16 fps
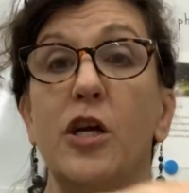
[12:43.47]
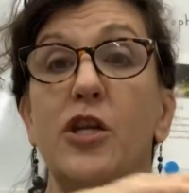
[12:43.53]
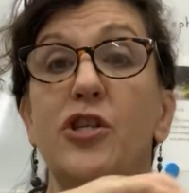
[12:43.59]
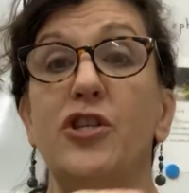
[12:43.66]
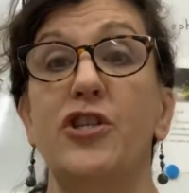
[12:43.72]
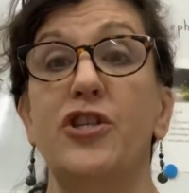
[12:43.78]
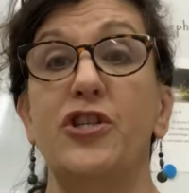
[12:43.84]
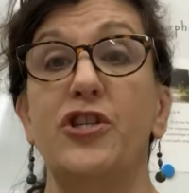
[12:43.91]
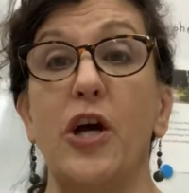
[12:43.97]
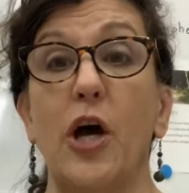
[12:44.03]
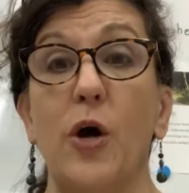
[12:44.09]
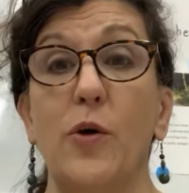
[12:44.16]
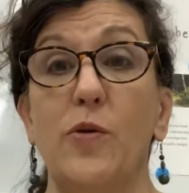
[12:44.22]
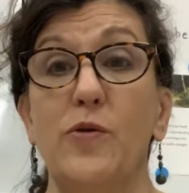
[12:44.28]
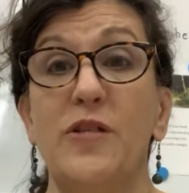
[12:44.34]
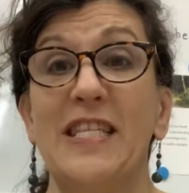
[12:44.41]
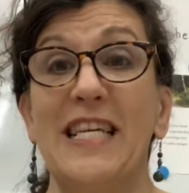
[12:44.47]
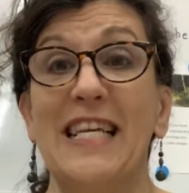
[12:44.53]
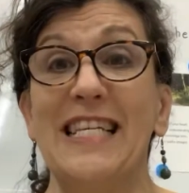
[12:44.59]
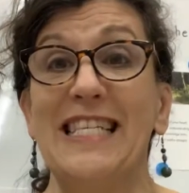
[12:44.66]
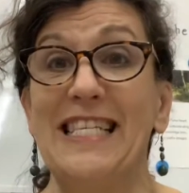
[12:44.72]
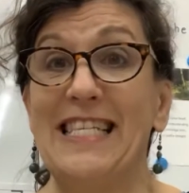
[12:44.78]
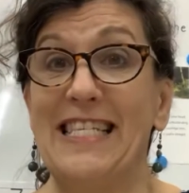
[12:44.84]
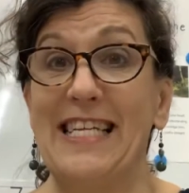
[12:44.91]
shows a
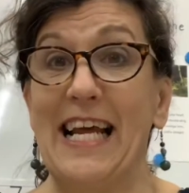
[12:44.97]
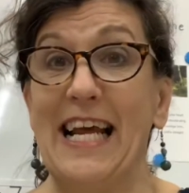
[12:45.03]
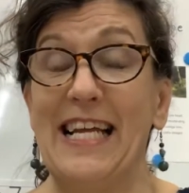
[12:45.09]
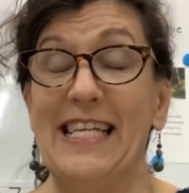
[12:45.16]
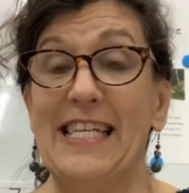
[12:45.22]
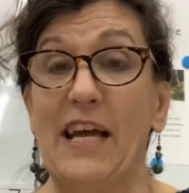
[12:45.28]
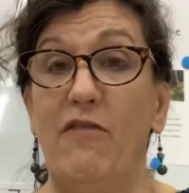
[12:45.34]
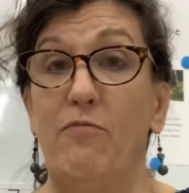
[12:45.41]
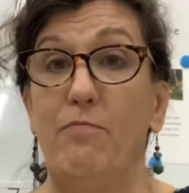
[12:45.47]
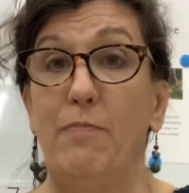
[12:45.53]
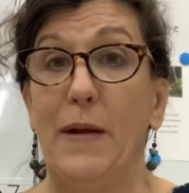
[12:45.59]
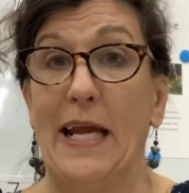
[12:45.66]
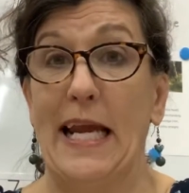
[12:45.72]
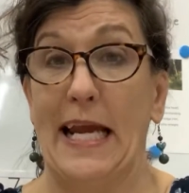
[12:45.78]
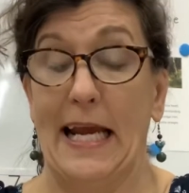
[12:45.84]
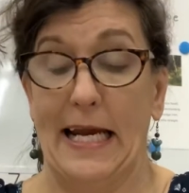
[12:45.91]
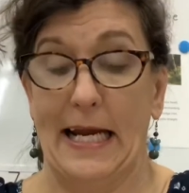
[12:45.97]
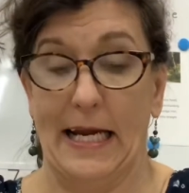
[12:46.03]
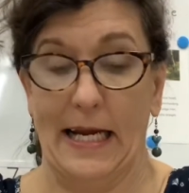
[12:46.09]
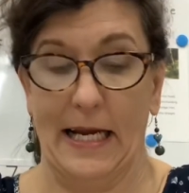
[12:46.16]
state of being.